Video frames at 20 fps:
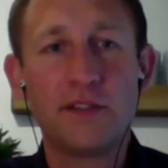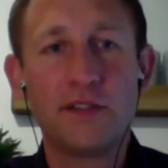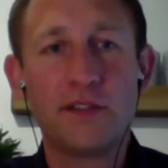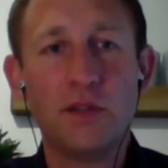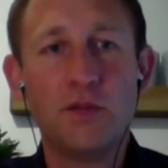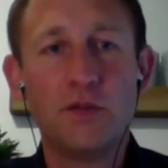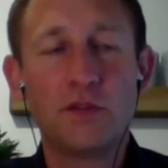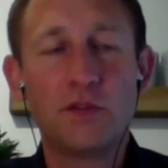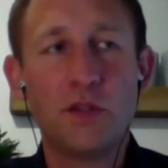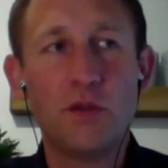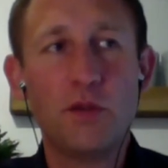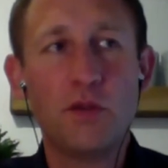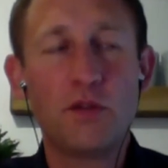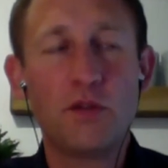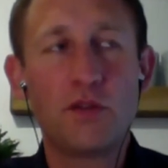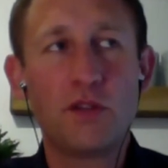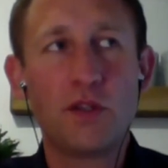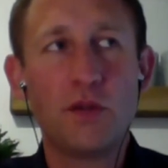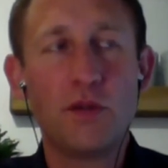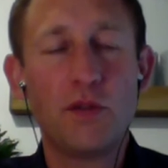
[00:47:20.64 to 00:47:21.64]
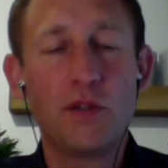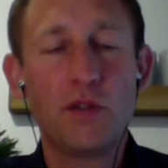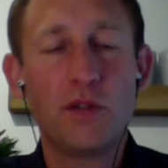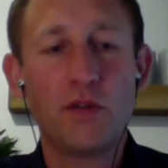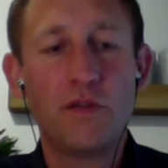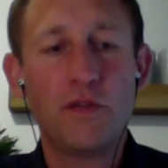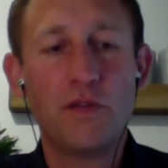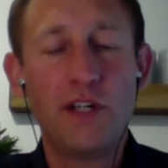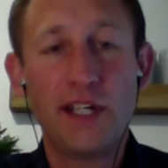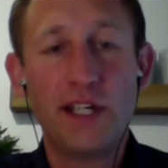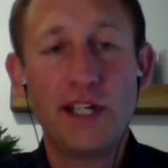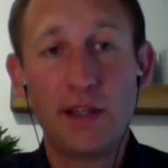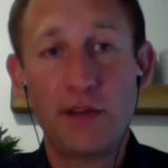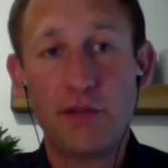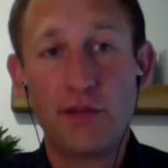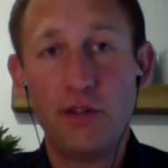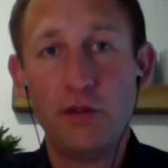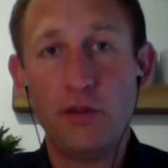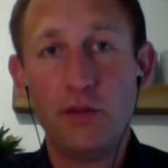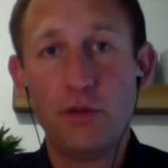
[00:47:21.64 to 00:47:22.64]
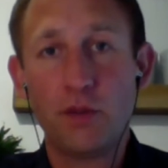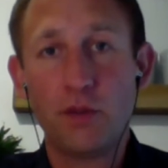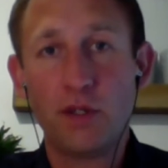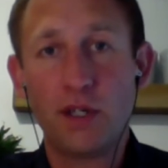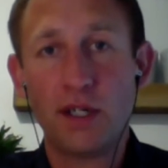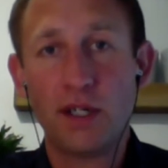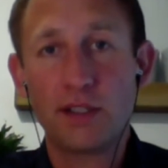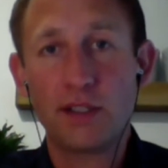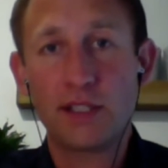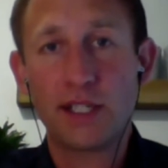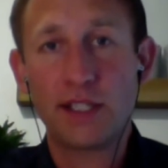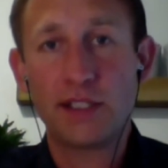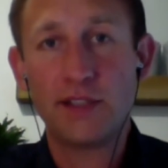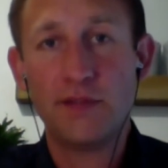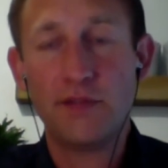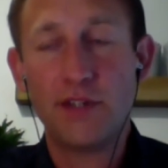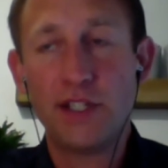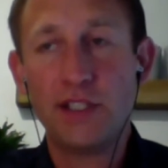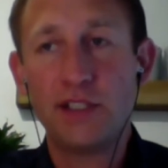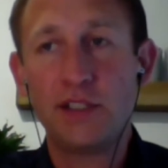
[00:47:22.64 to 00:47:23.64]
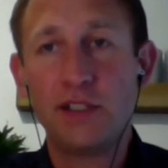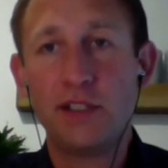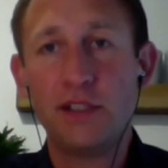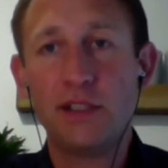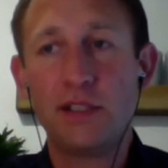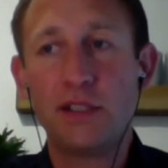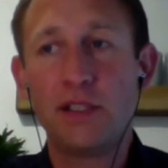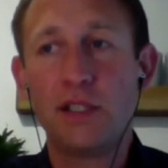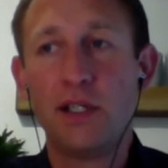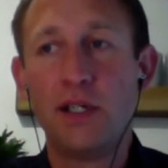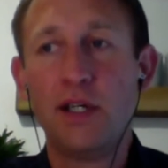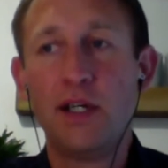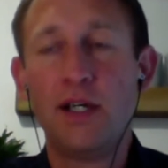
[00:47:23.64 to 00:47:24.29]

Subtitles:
that you're funding it through SaaS investors.